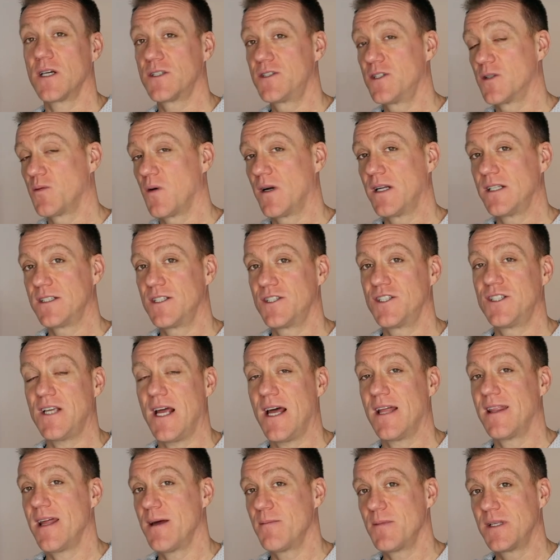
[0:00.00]
I just wanted to
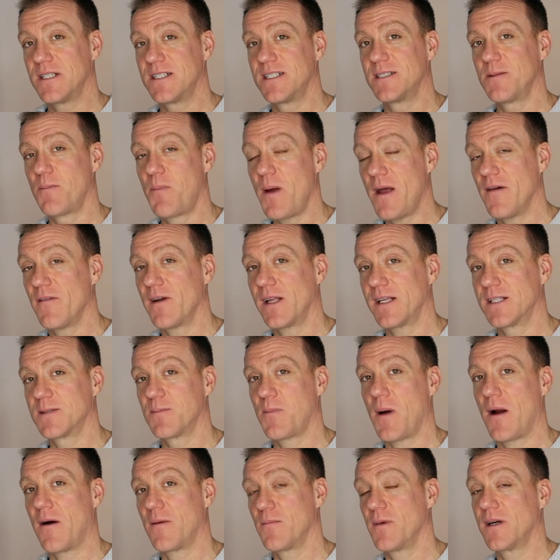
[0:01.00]
share them. This is a bit of an
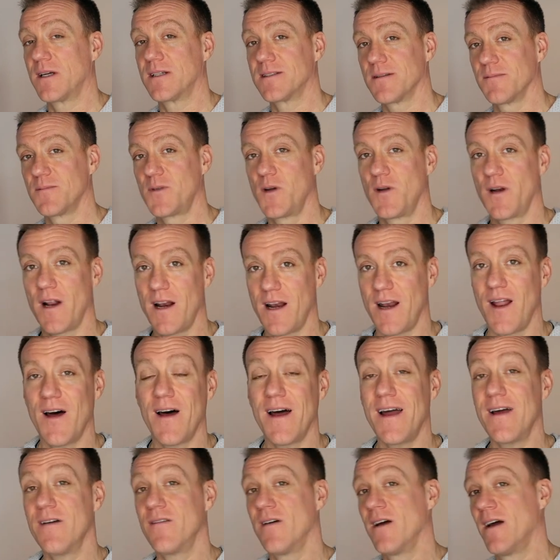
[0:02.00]
experiment because I'm doing a
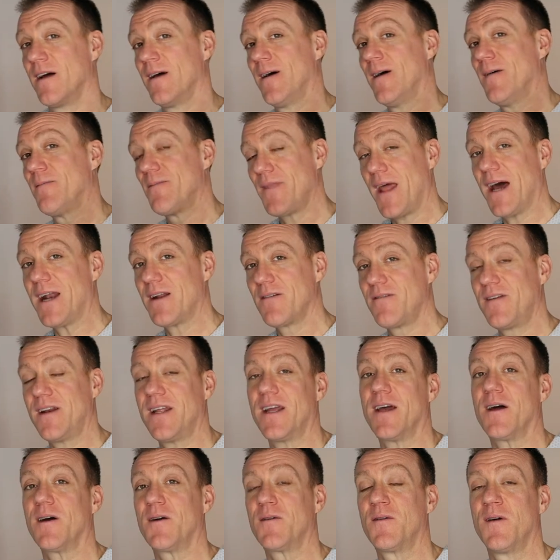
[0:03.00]
live and a
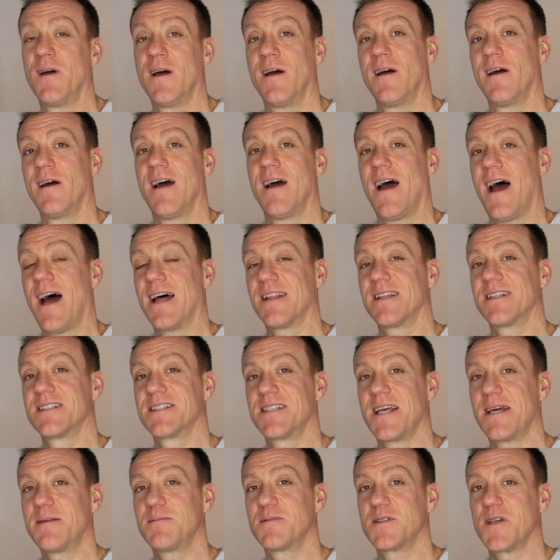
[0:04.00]
video at the
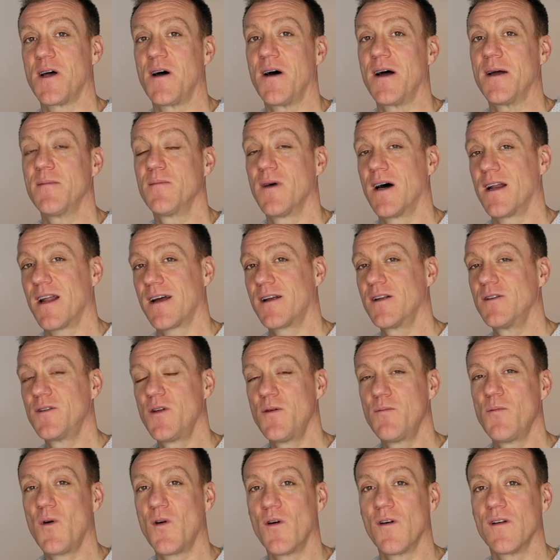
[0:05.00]
same time. And I can
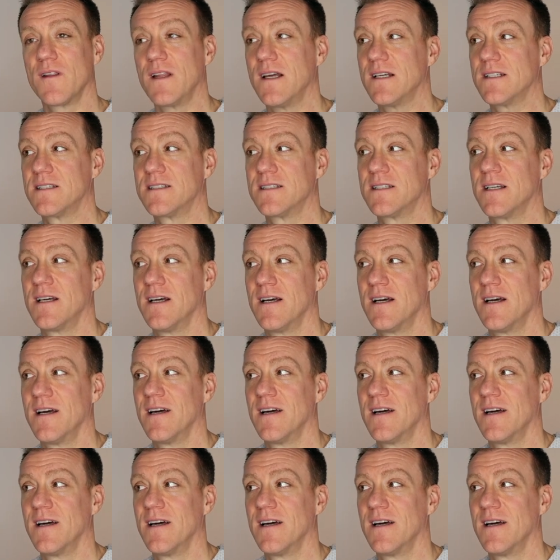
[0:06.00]
do more of this